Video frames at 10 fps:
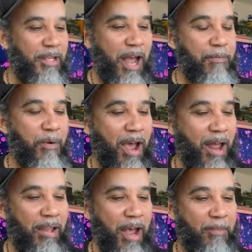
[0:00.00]
I
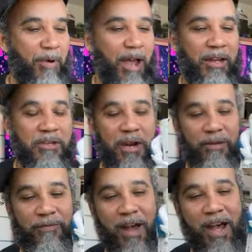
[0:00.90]
probably I probably try
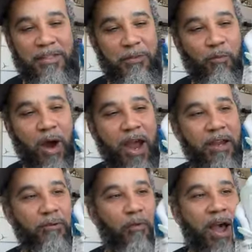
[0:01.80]
to find some
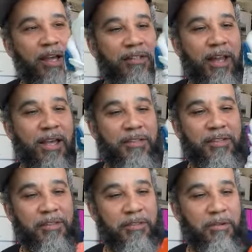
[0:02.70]
white wax
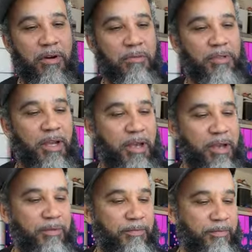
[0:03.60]
laces. You know what I'm
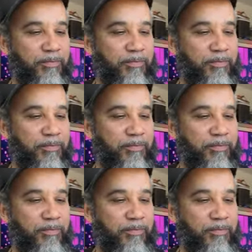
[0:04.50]
saying?